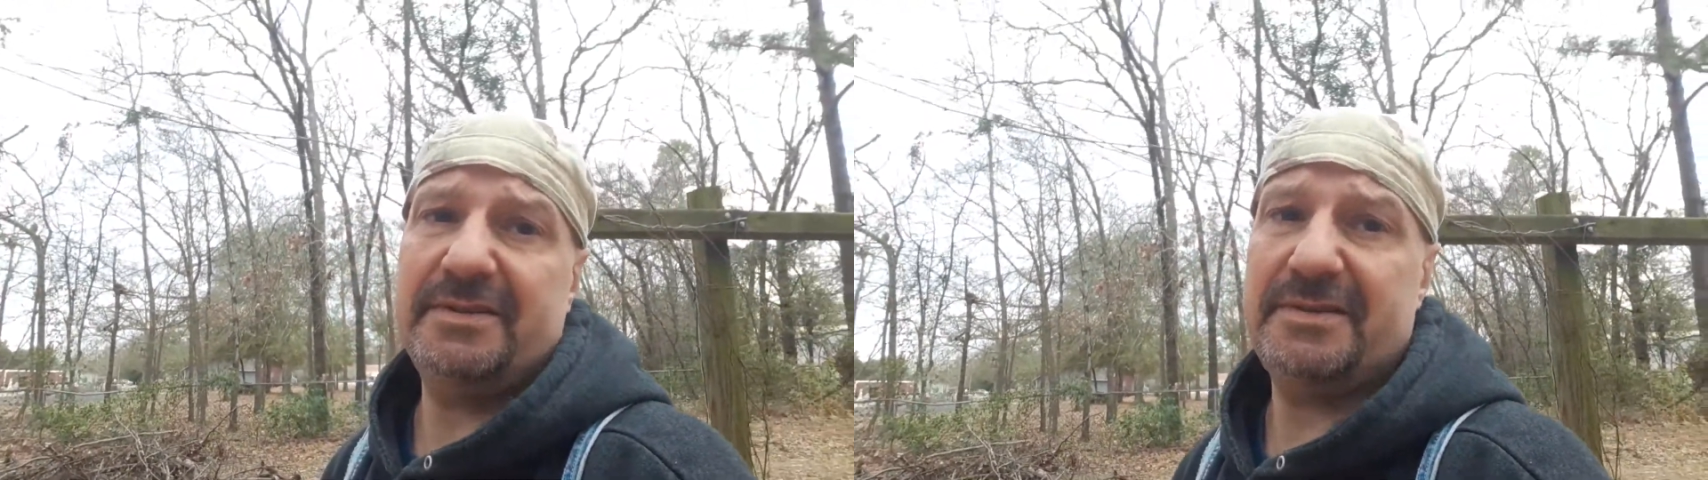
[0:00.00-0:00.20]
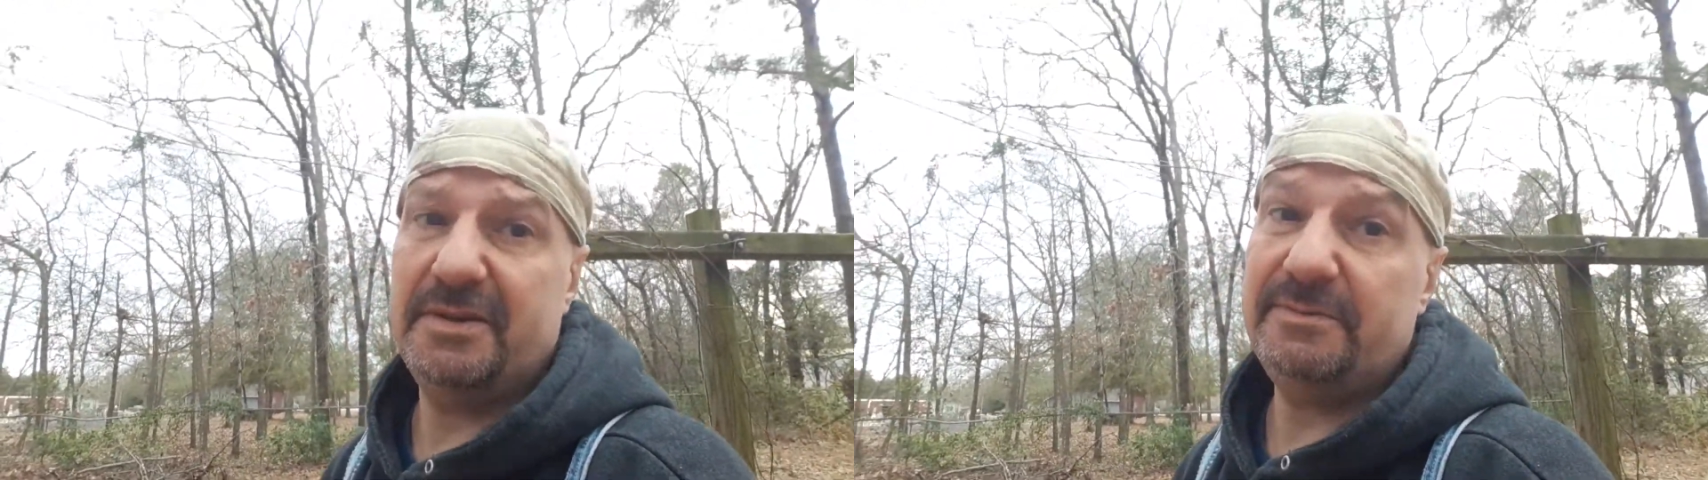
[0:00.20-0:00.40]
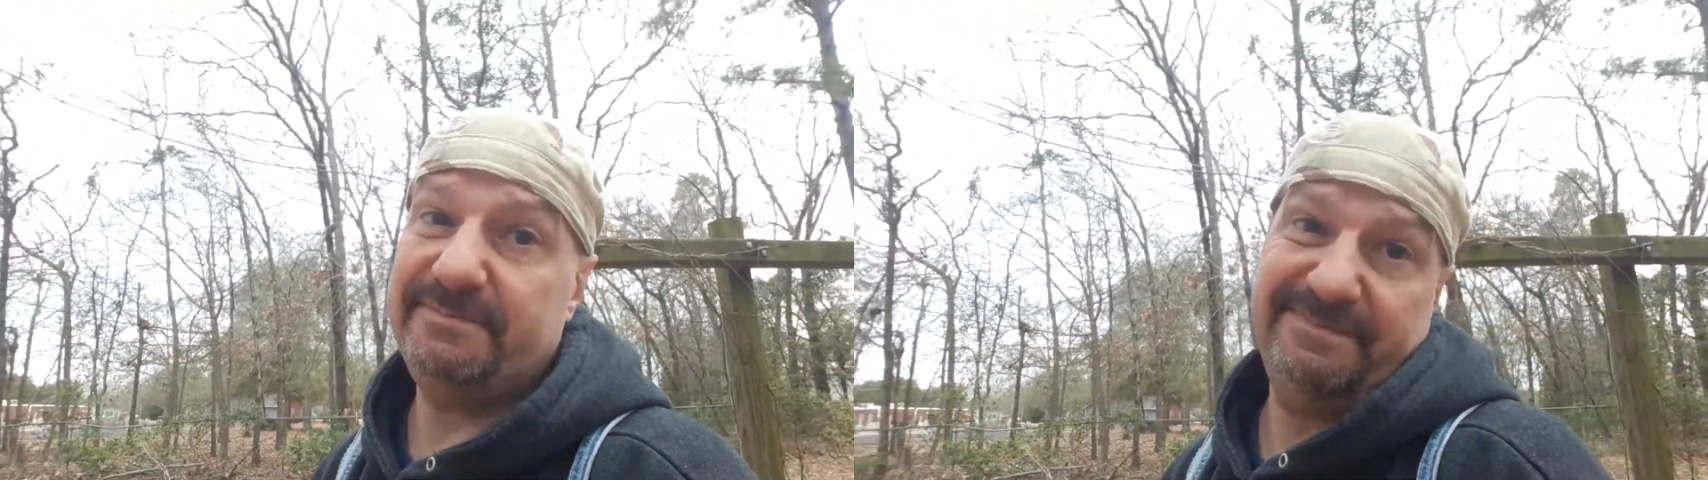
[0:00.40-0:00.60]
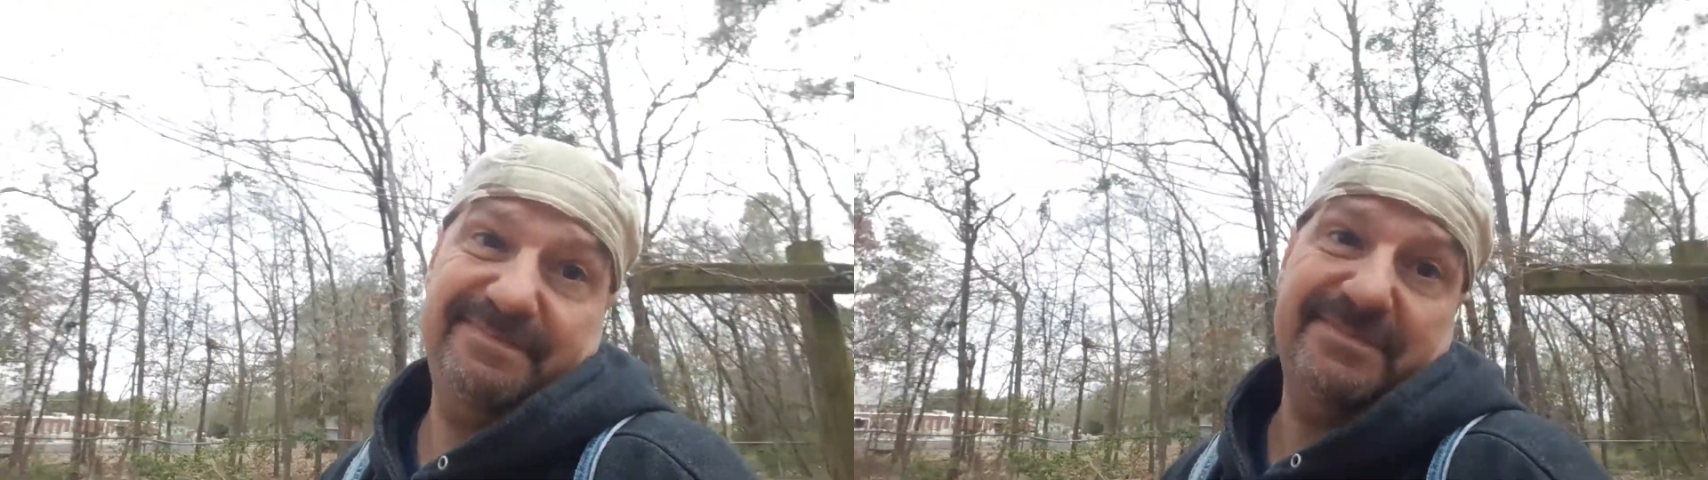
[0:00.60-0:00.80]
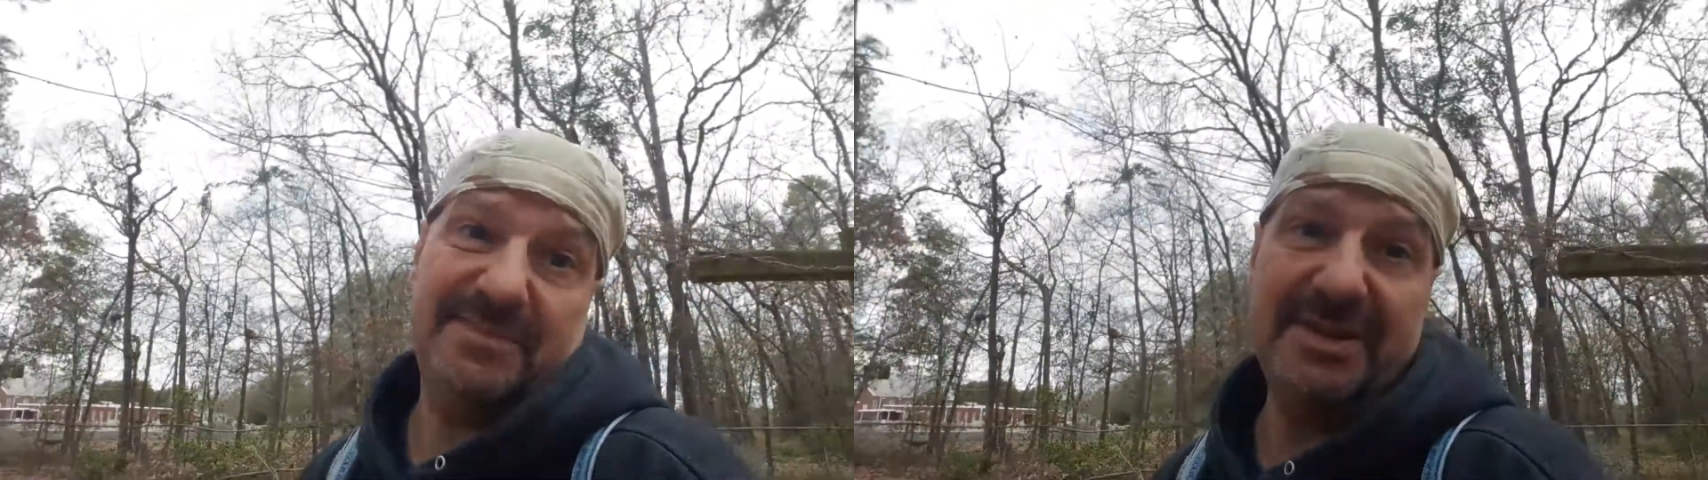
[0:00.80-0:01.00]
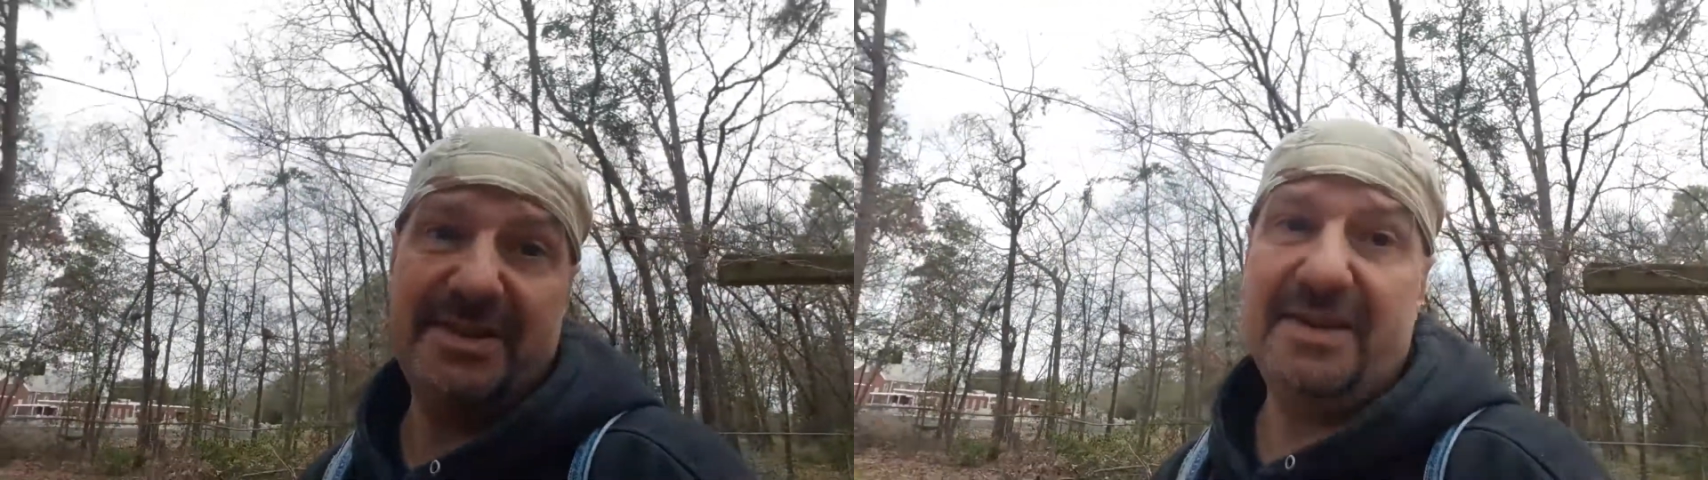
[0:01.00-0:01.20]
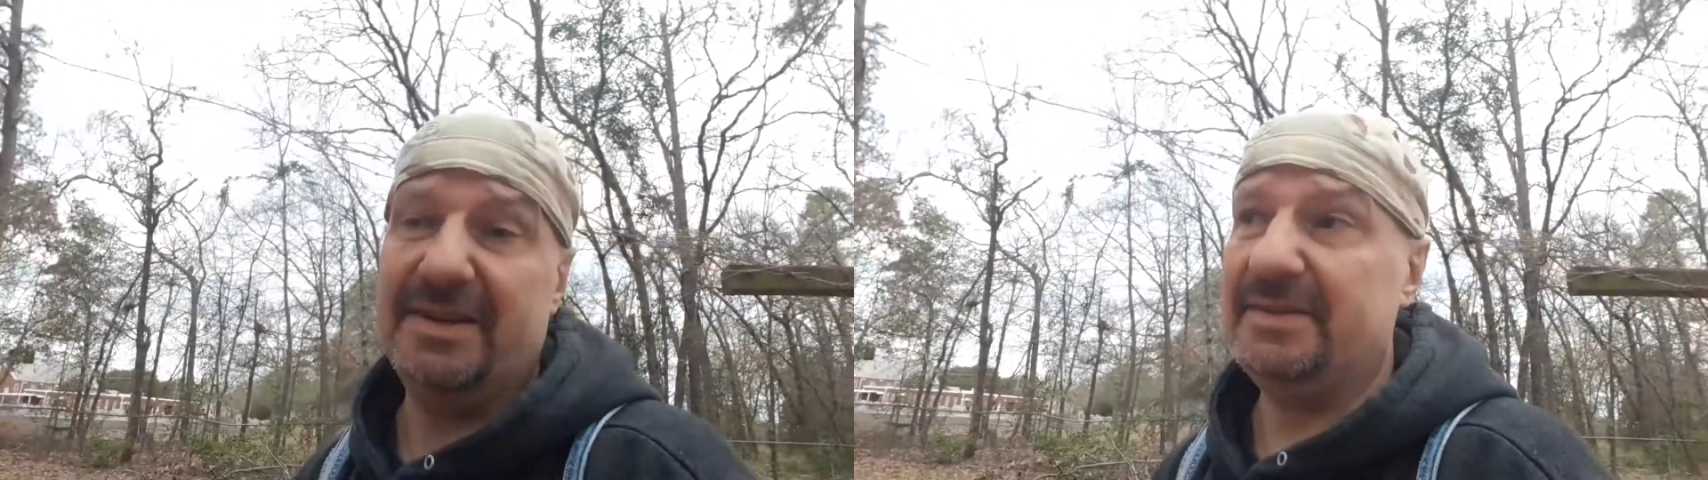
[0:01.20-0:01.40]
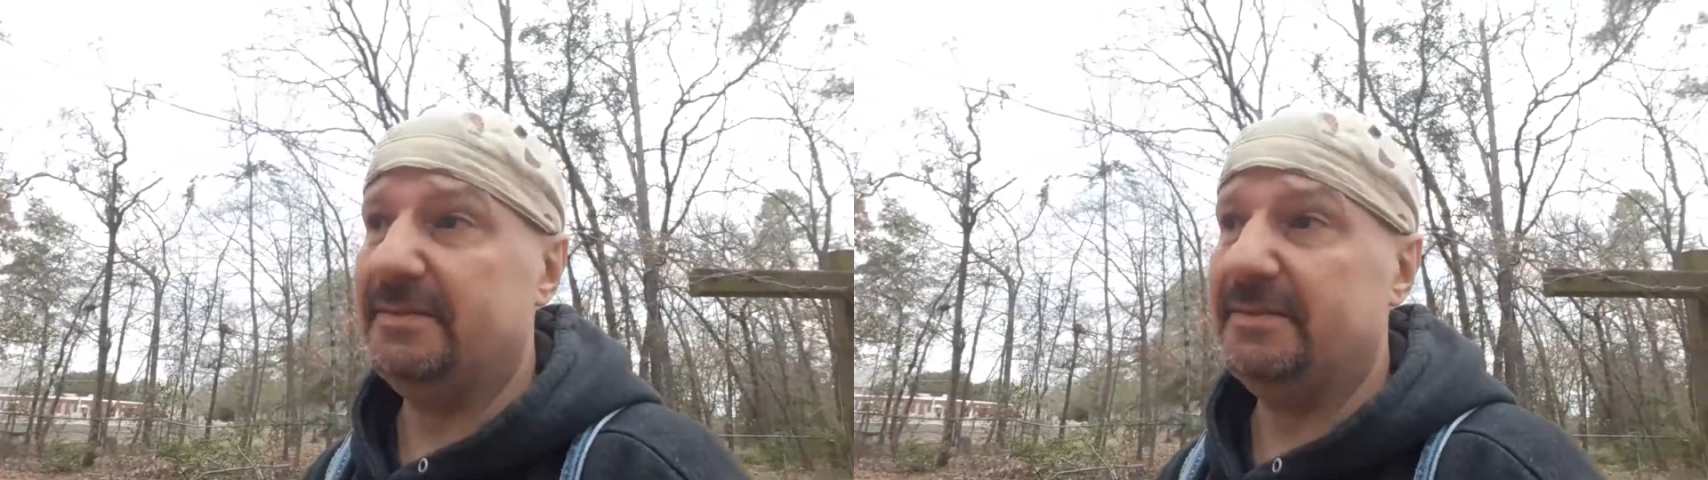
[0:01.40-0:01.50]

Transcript: so what the heck?